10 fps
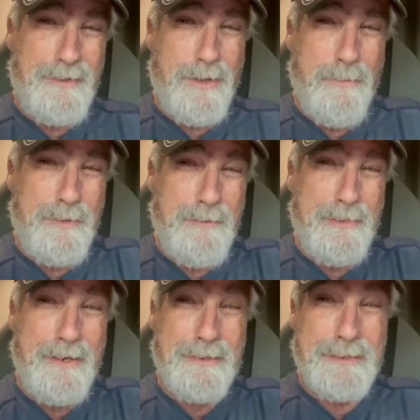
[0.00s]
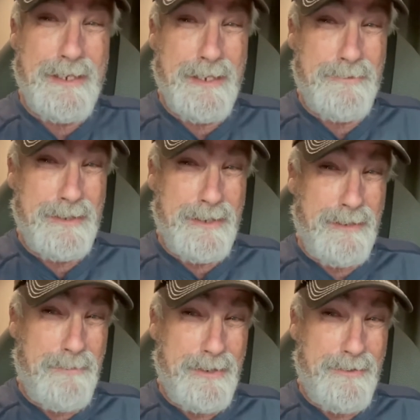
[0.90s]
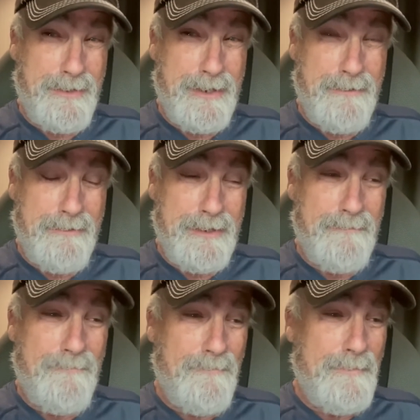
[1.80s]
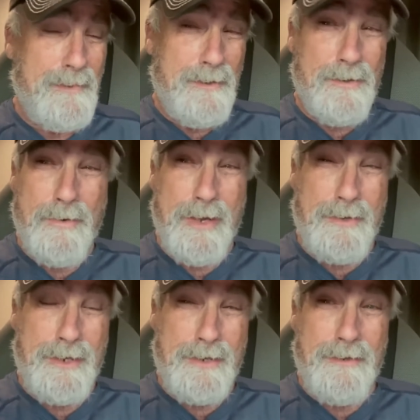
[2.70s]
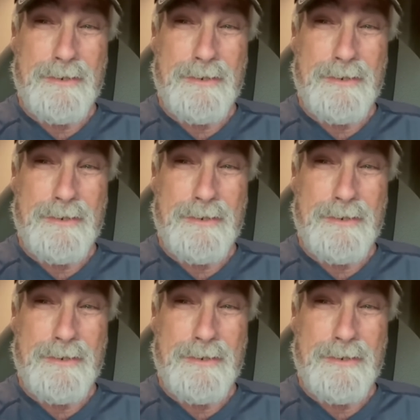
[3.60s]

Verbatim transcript: Open the beer because I can't drink any beer on the highway or out here.